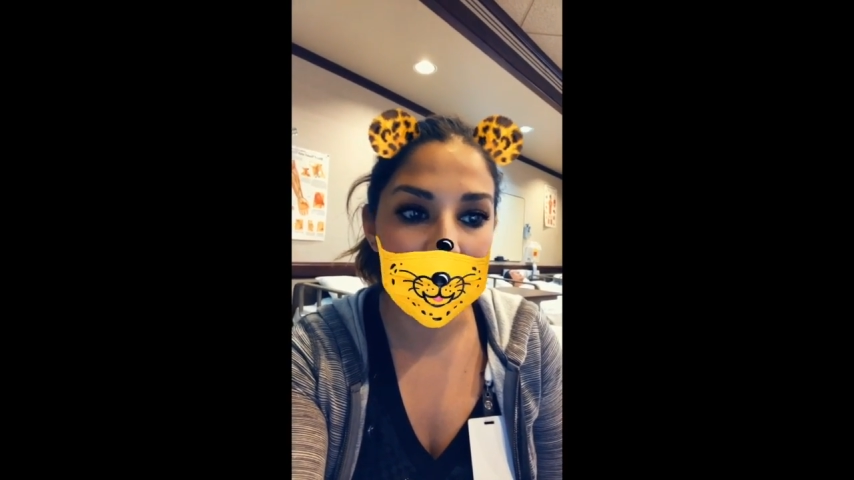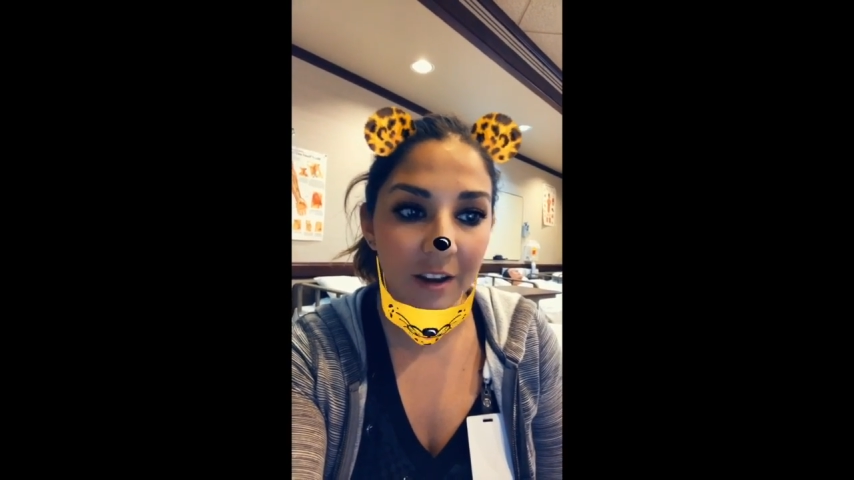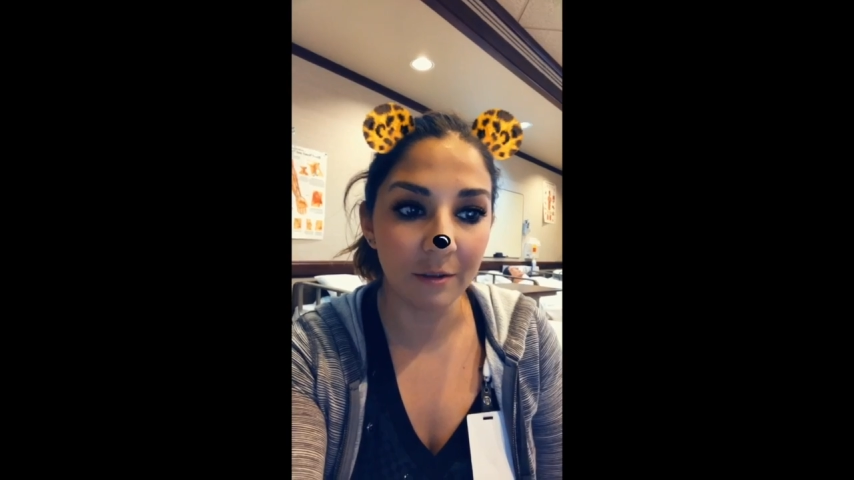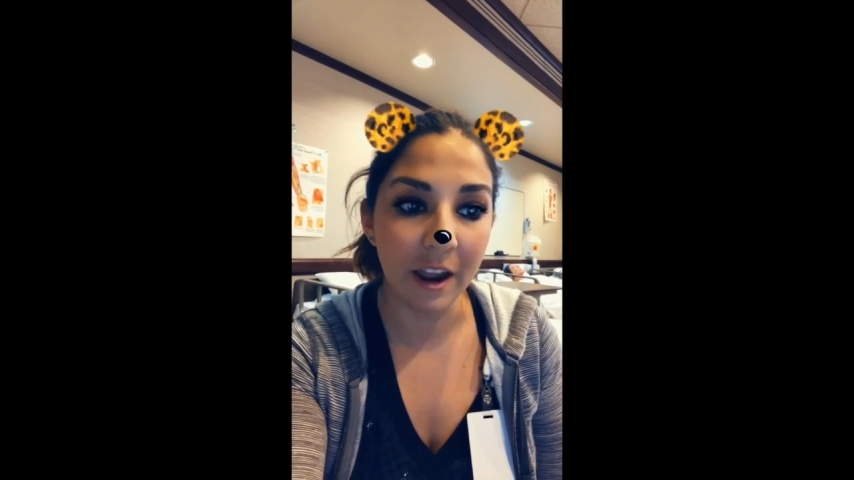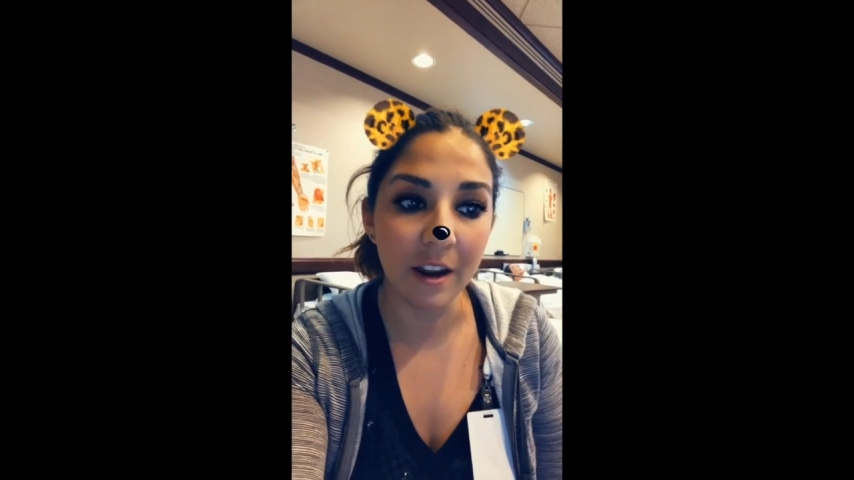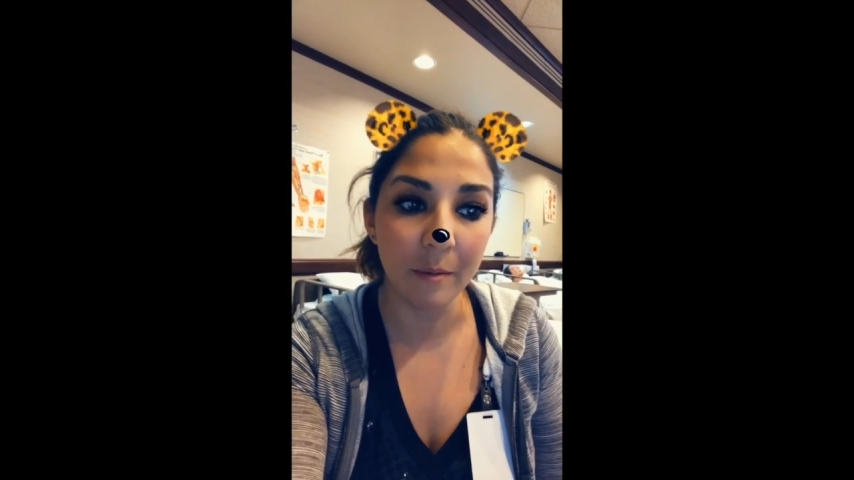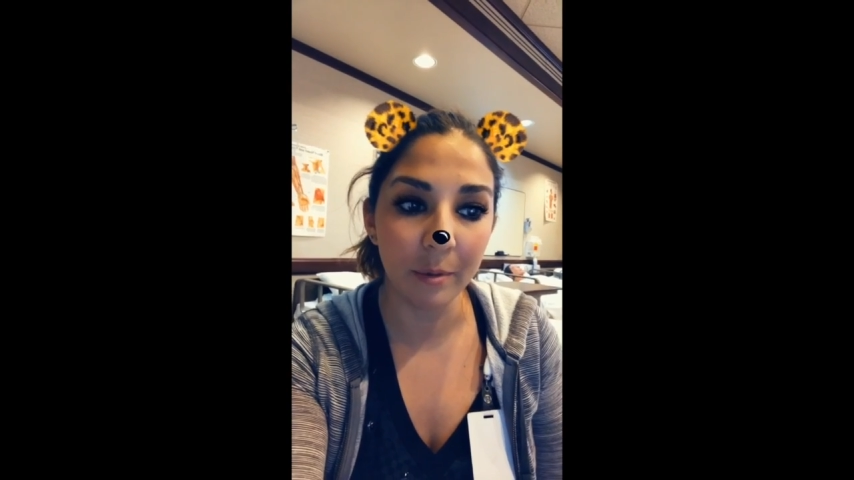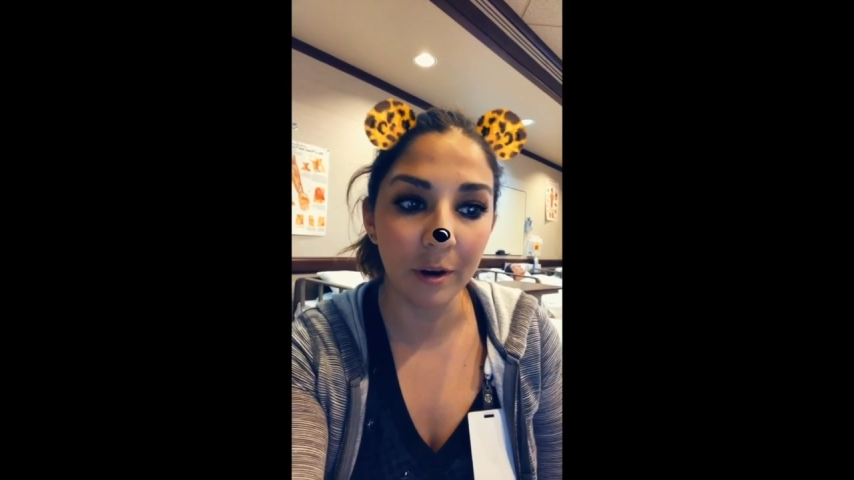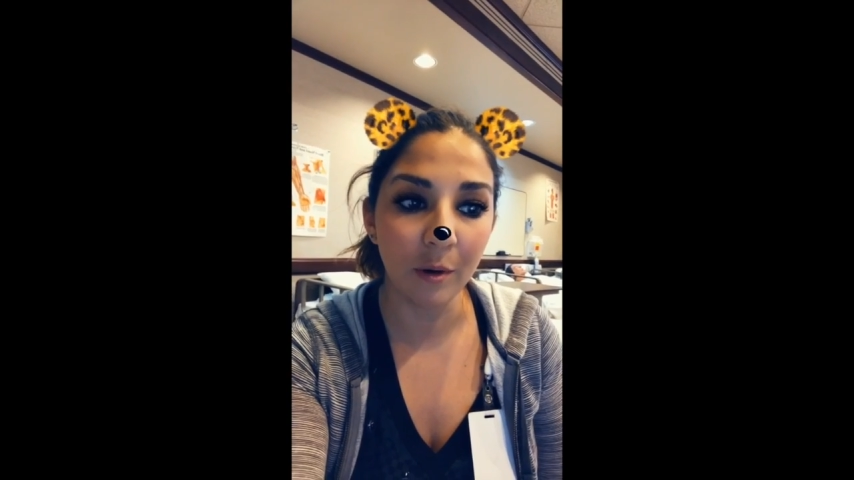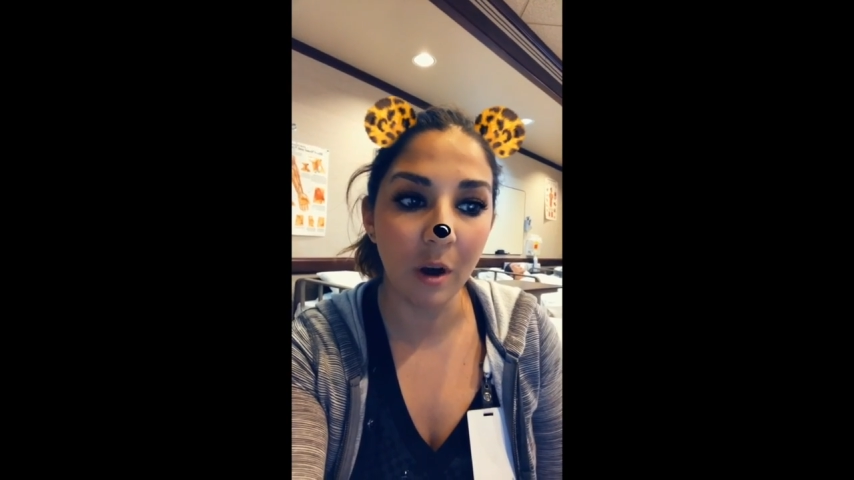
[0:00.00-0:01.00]
and right
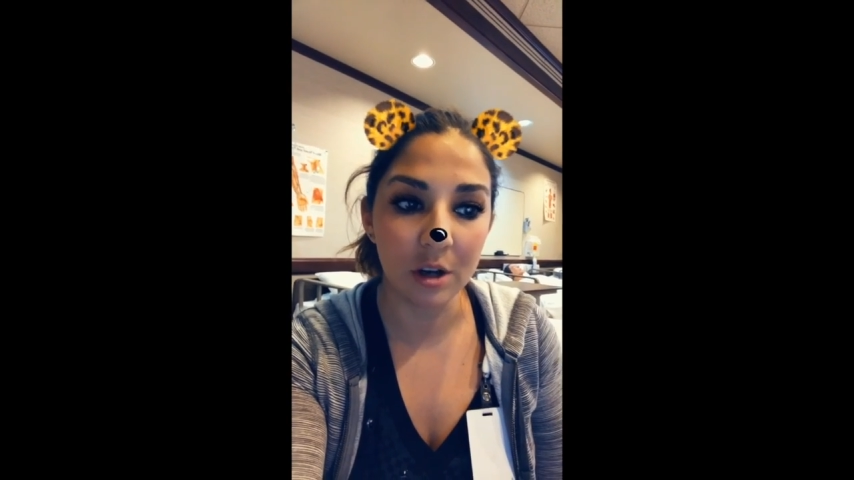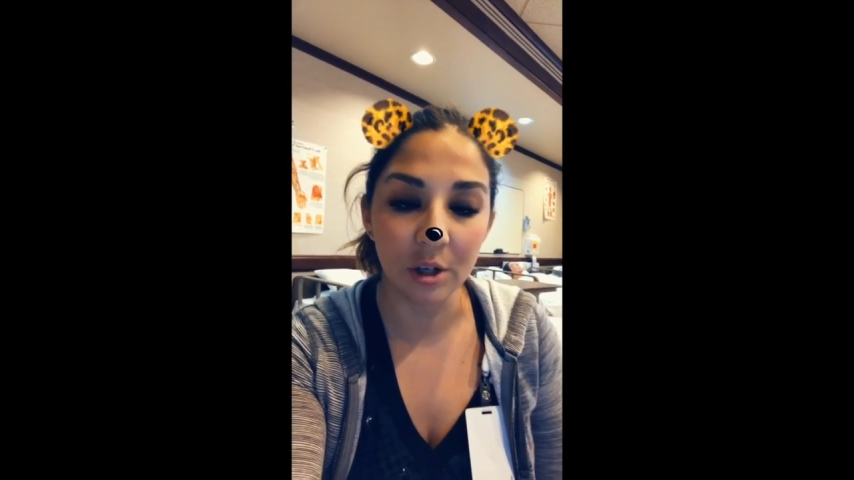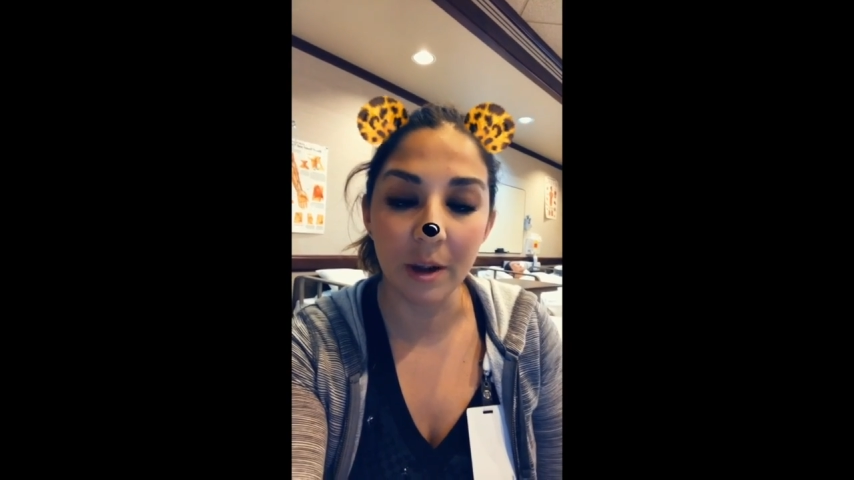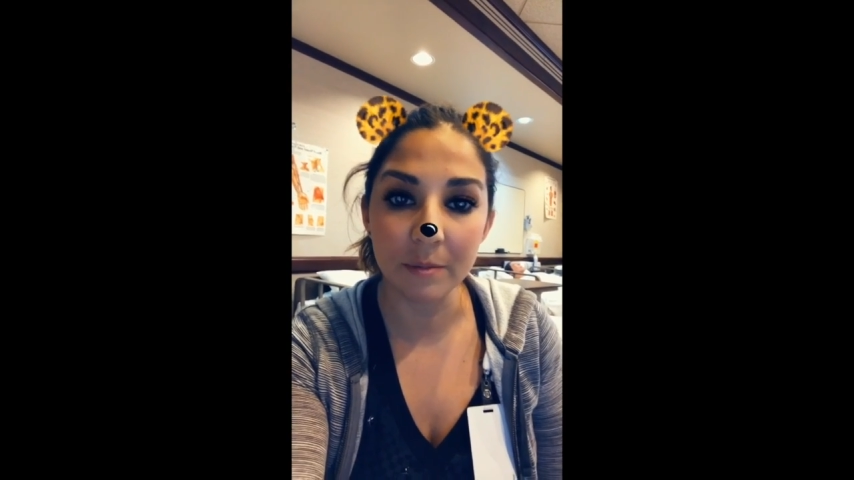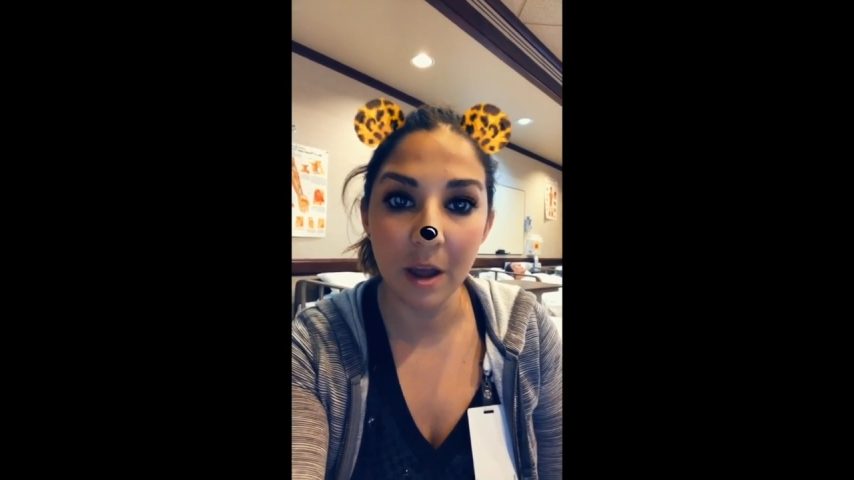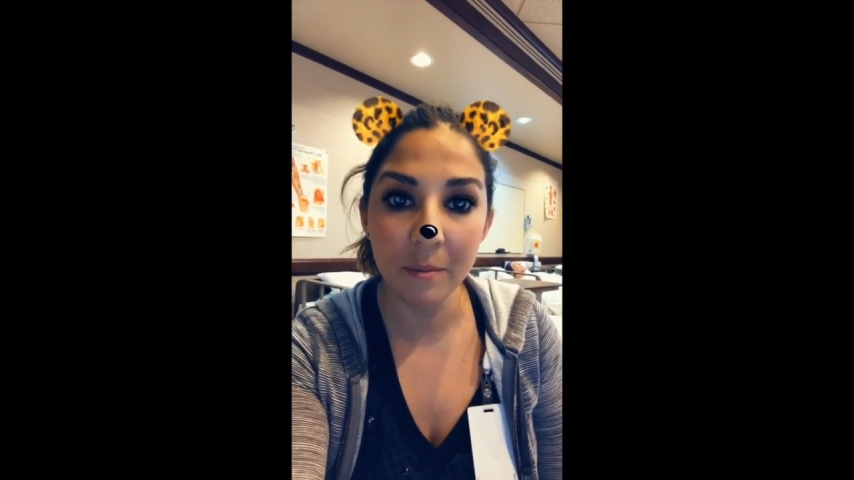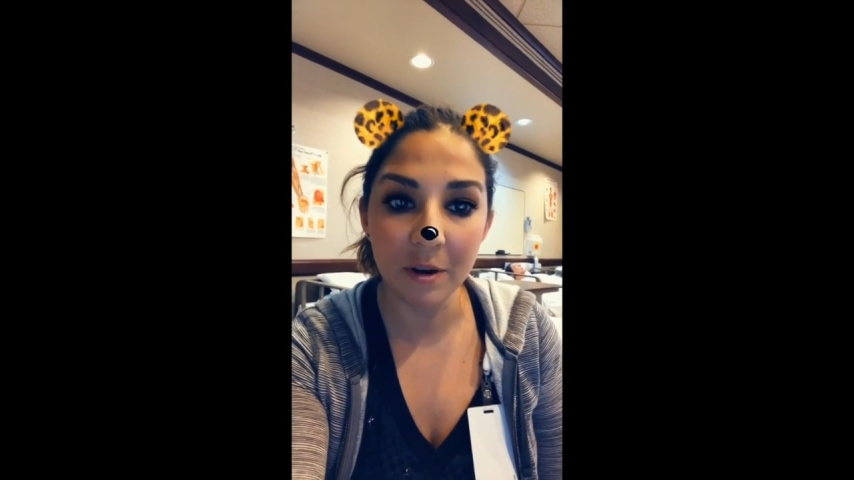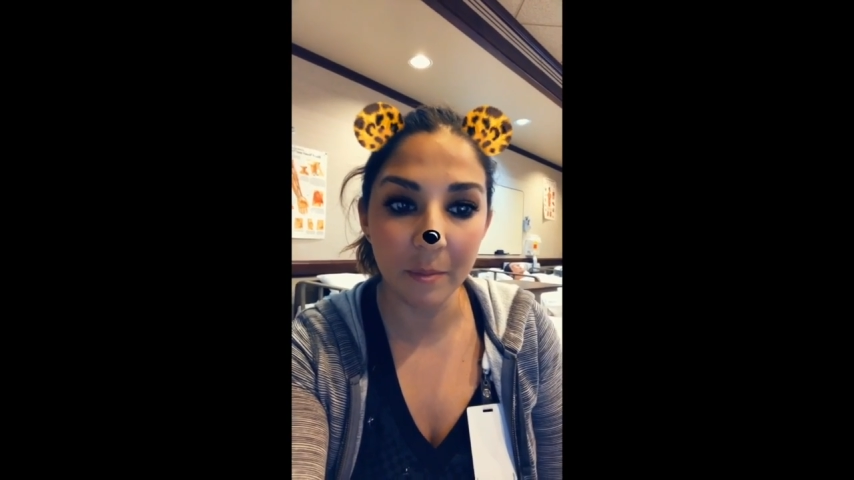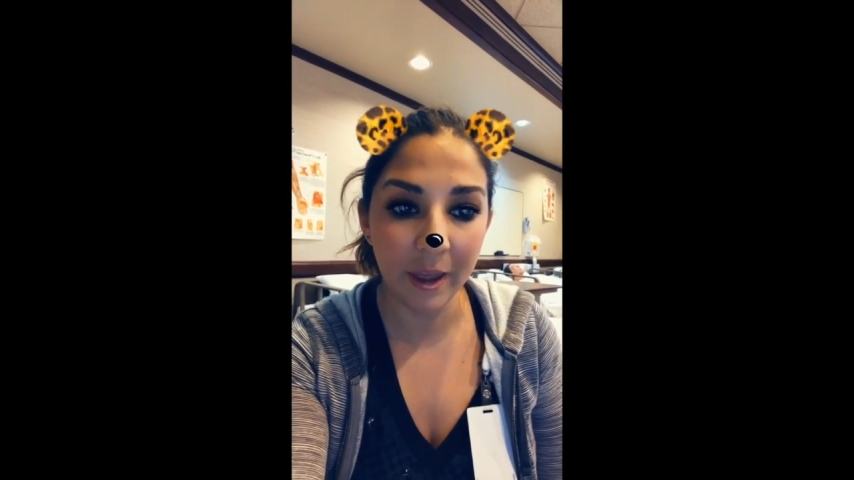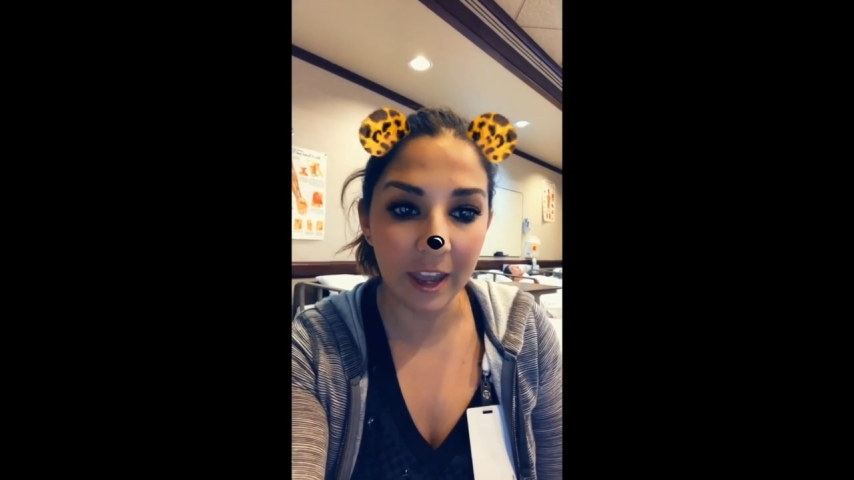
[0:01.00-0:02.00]
upper quadrant
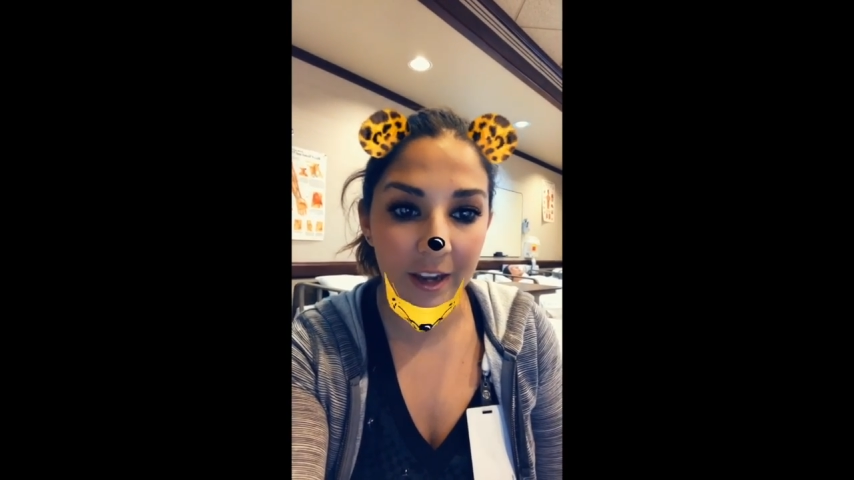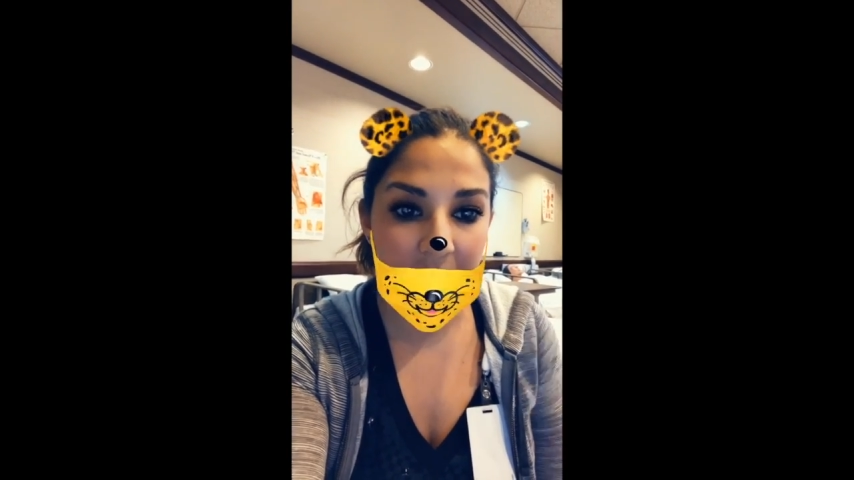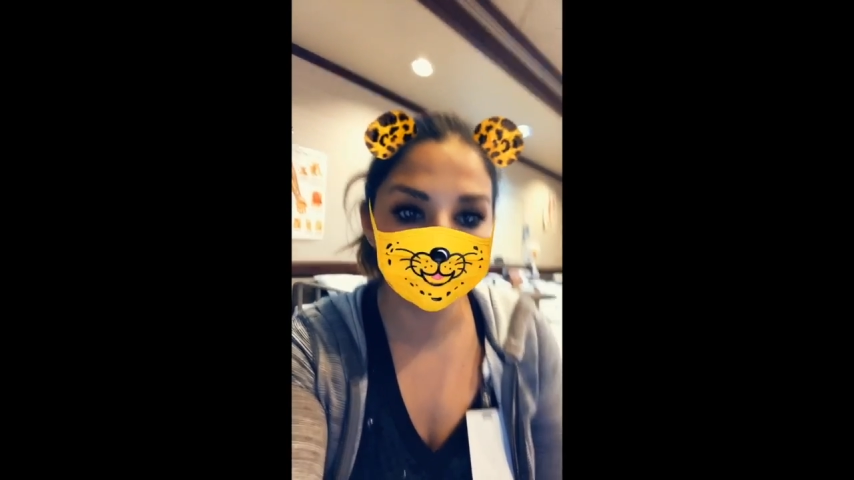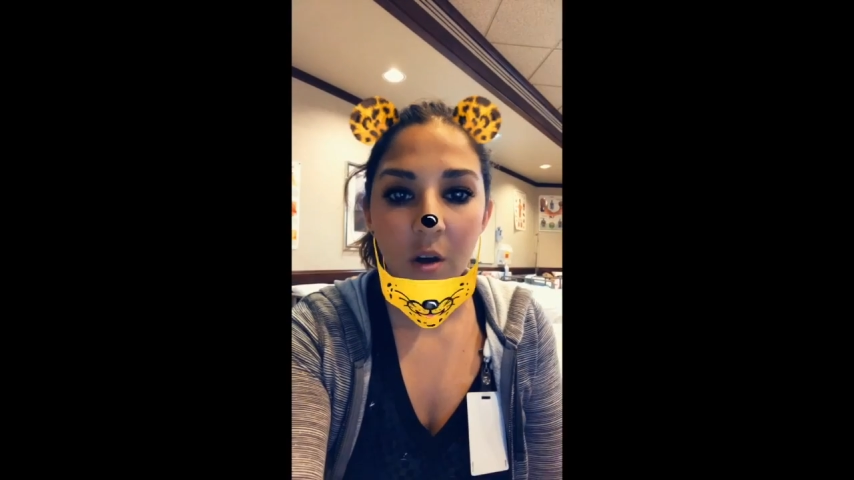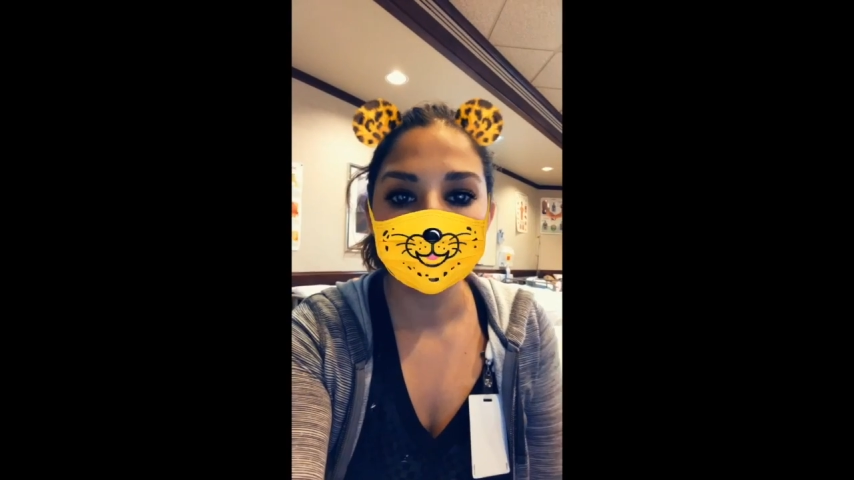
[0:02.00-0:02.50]
abdominal pain.